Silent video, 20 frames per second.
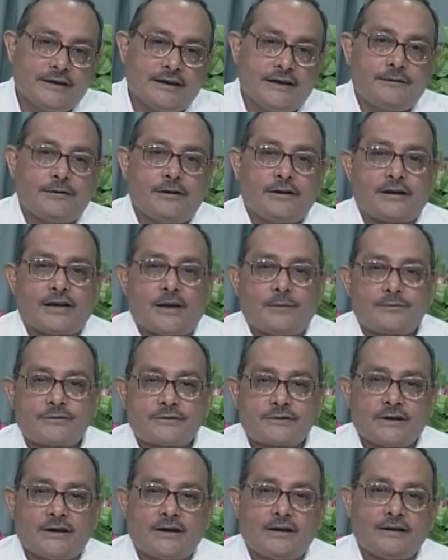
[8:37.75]
It will
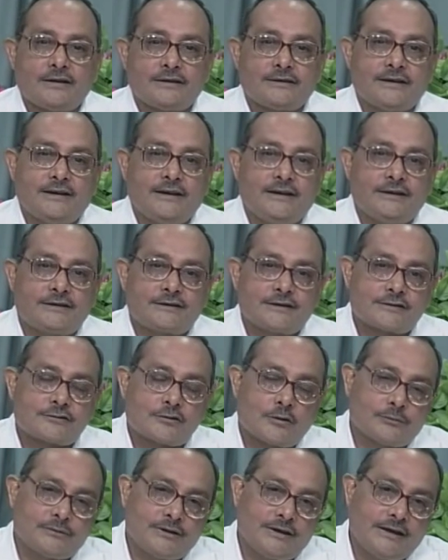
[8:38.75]
capture the interest
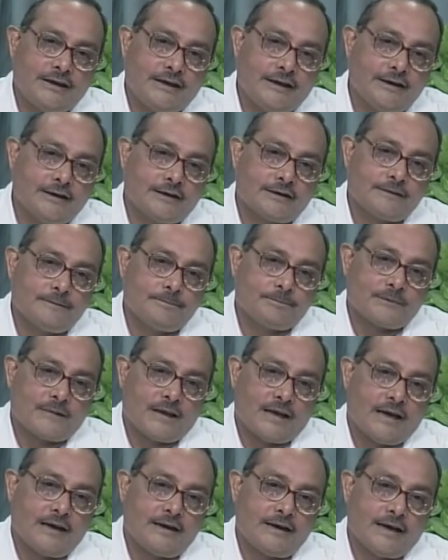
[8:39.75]
of the reader
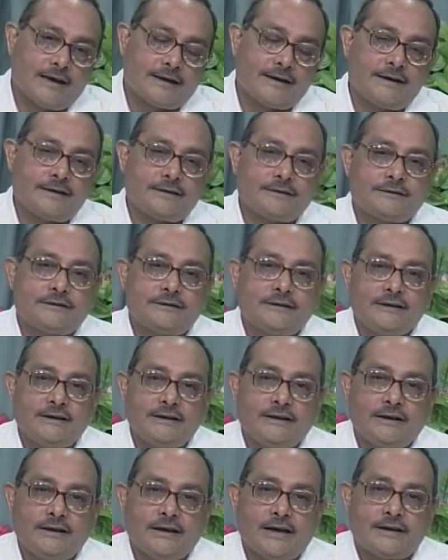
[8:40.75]
and arrest
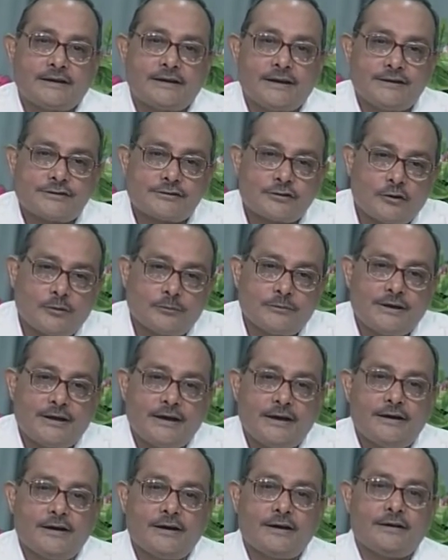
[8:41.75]
the attention of the
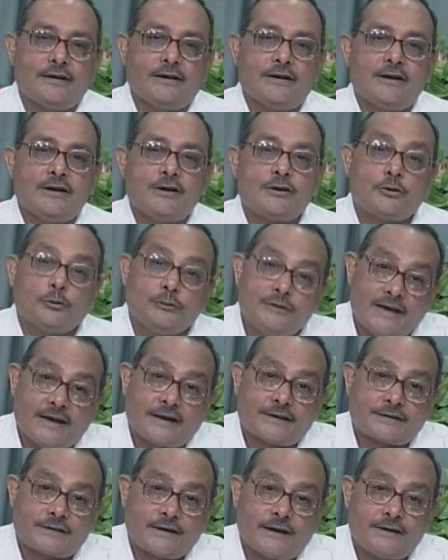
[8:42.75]
reader to the
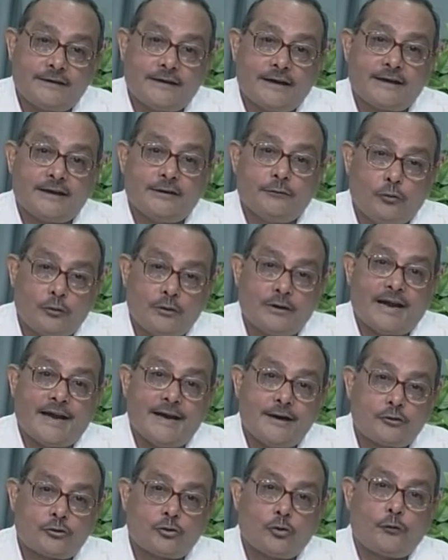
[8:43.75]
extent that he would
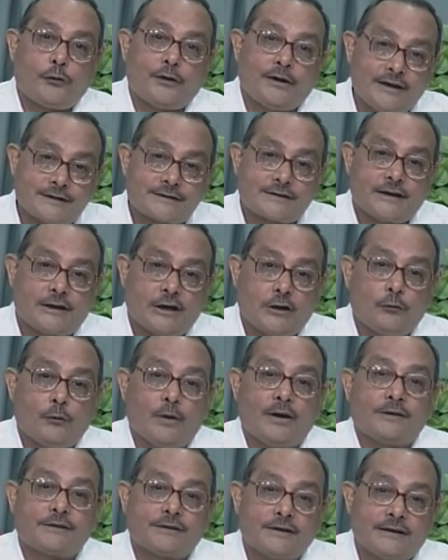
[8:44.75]
like to finish it in
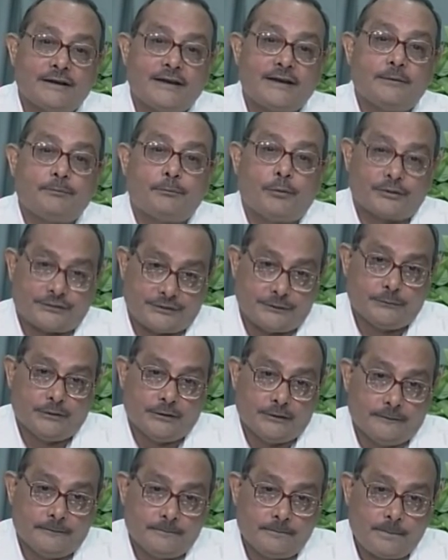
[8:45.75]
one sitting if
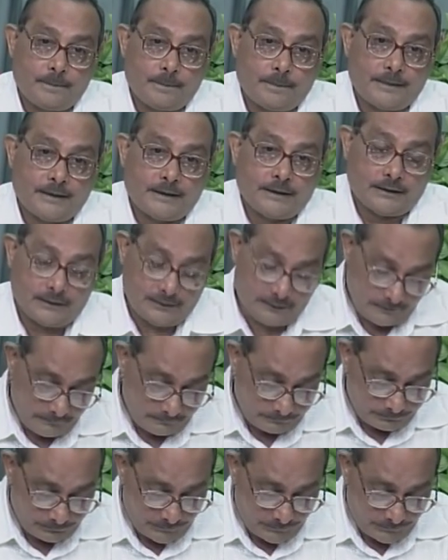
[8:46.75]
possible. Huh?